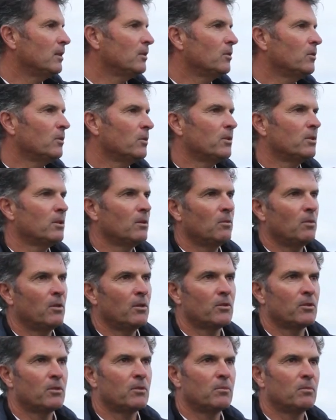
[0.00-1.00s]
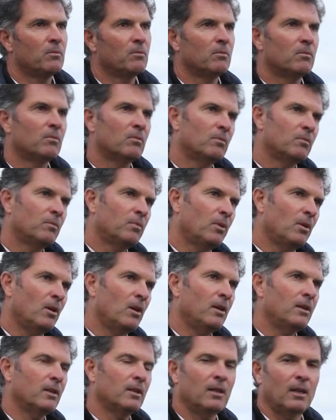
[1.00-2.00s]
as good as it was
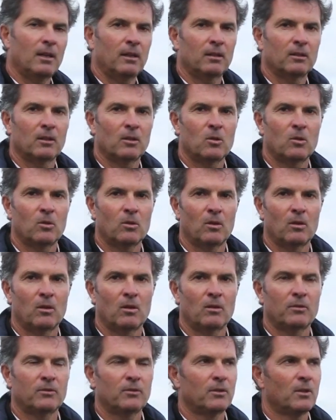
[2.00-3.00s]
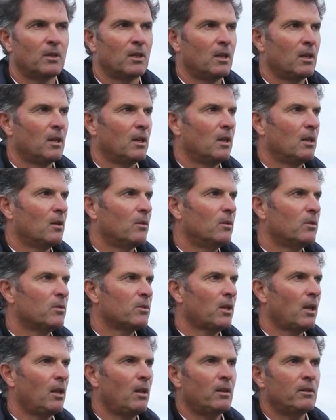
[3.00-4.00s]
prior to cutting the cordon off. We'd
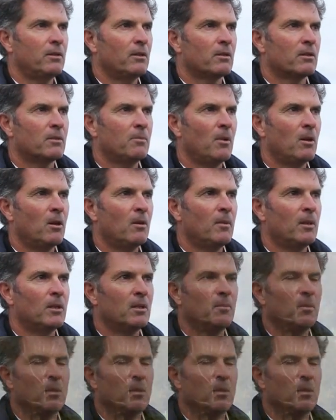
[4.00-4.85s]
also like to experiment a